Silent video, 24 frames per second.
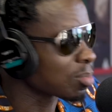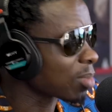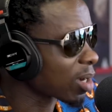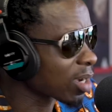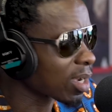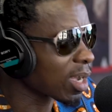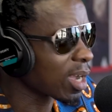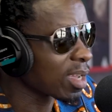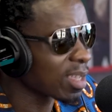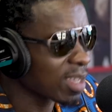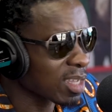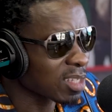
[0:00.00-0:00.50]
Oh my
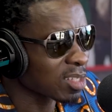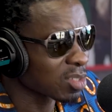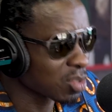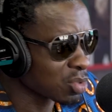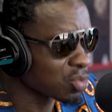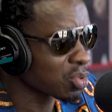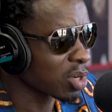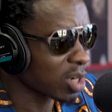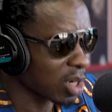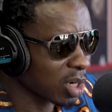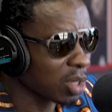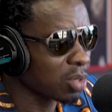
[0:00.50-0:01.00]
God, he has
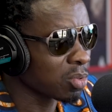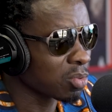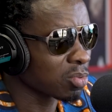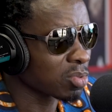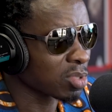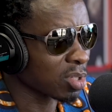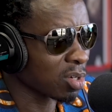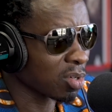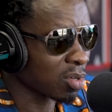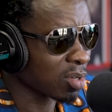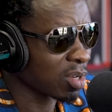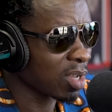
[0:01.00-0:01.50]
new
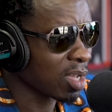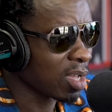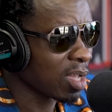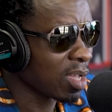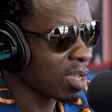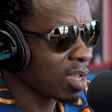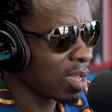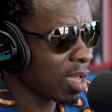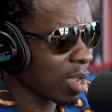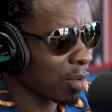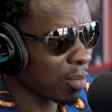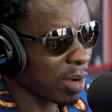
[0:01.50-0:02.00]
clothes on. Mm-hmm.
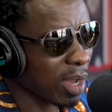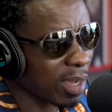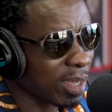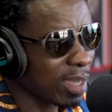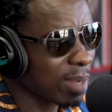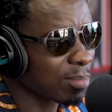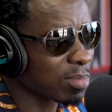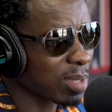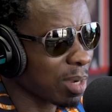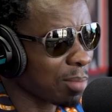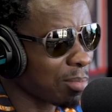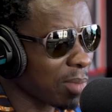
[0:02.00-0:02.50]
And when I
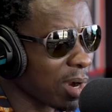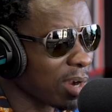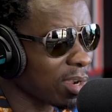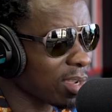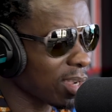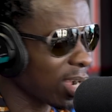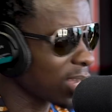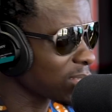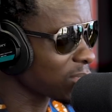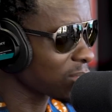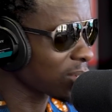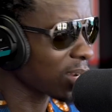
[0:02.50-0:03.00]
came to
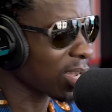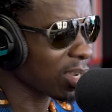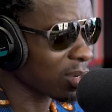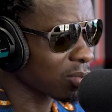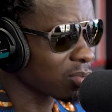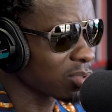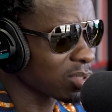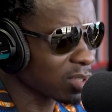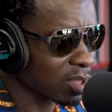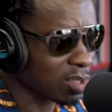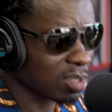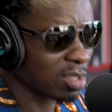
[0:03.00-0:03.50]
America, I thought I
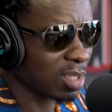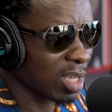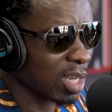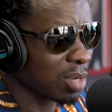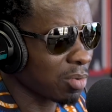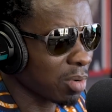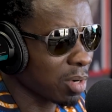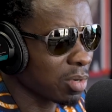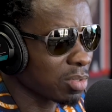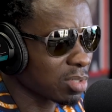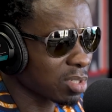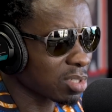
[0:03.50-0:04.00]
could just get
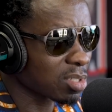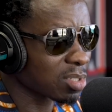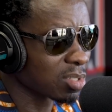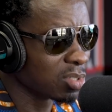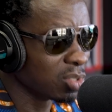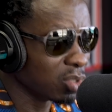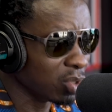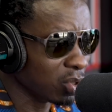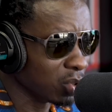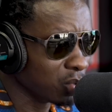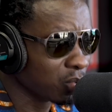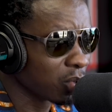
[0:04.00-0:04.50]
away with just
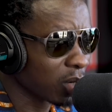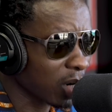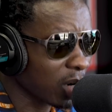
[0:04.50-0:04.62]
new